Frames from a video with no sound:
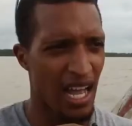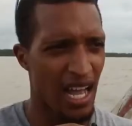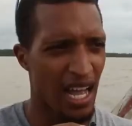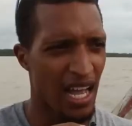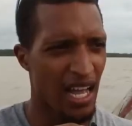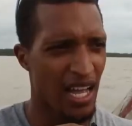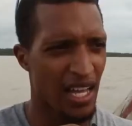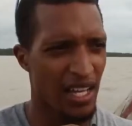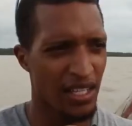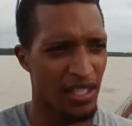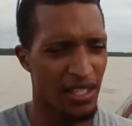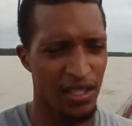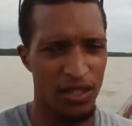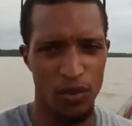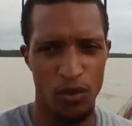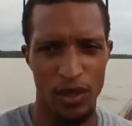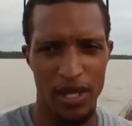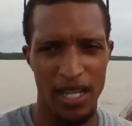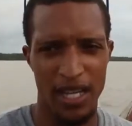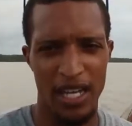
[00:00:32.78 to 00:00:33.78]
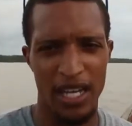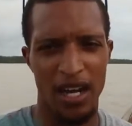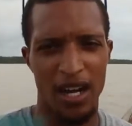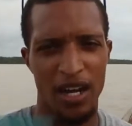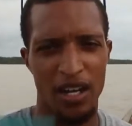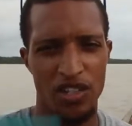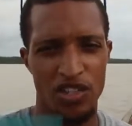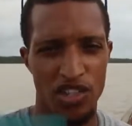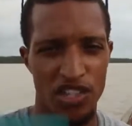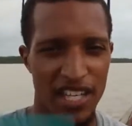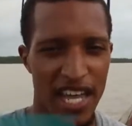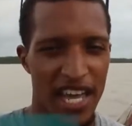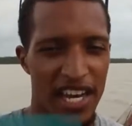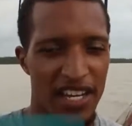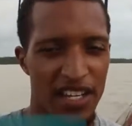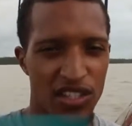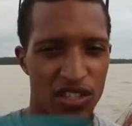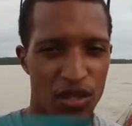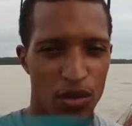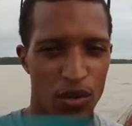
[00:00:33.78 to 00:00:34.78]
and we are just
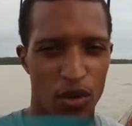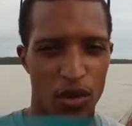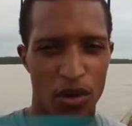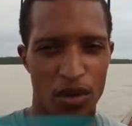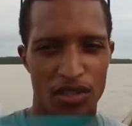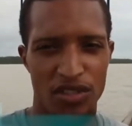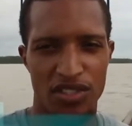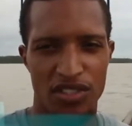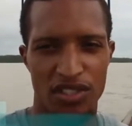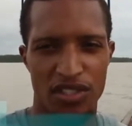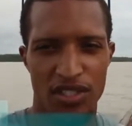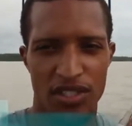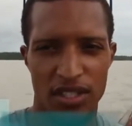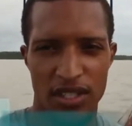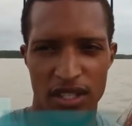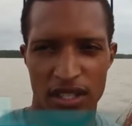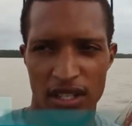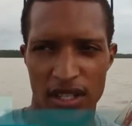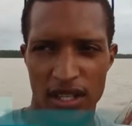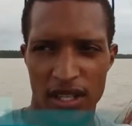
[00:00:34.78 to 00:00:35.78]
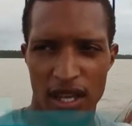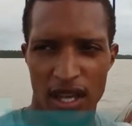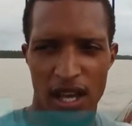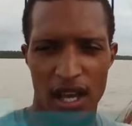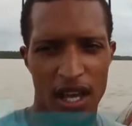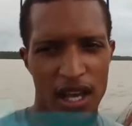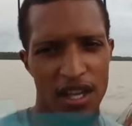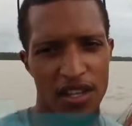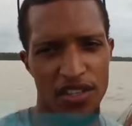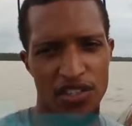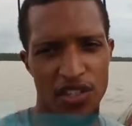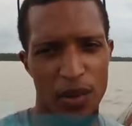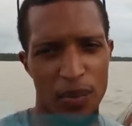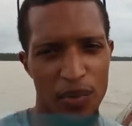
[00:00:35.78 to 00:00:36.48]
heading towards uh,